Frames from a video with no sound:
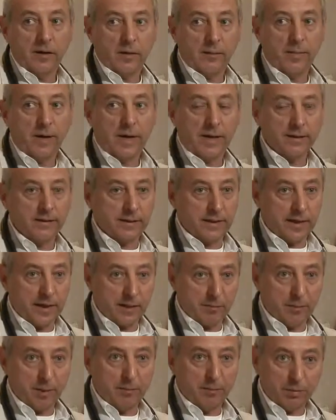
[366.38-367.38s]
In the past, it
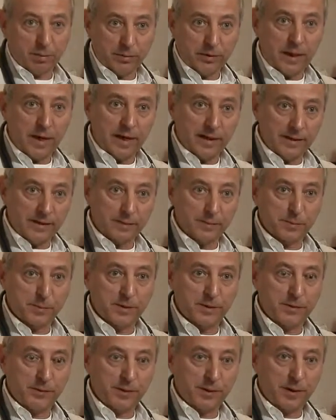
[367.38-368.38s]
had to be plotted
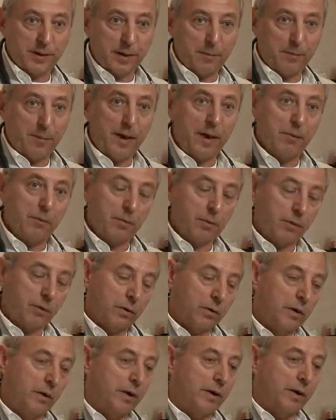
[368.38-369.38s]
specifically on
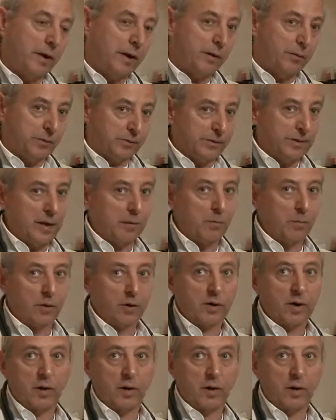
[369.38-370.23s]
paper, and it was a lot more